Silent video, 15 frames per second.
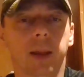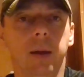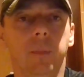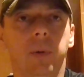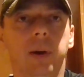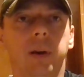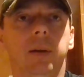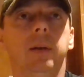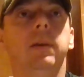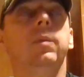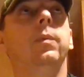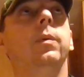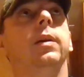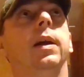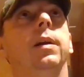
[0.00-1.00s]
And when
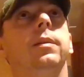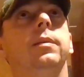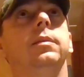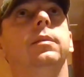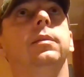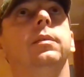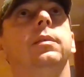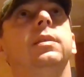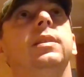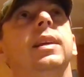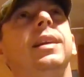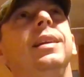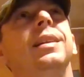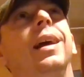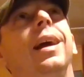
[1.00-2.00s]
they
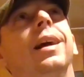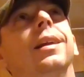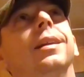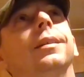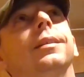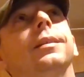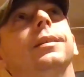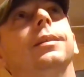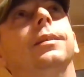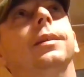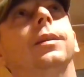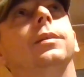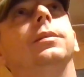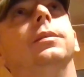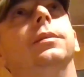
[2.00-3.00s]
see that,
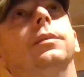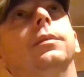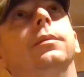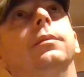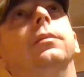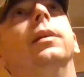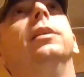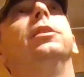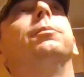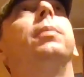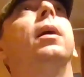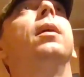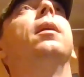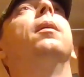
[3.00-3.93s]
they'll reach up there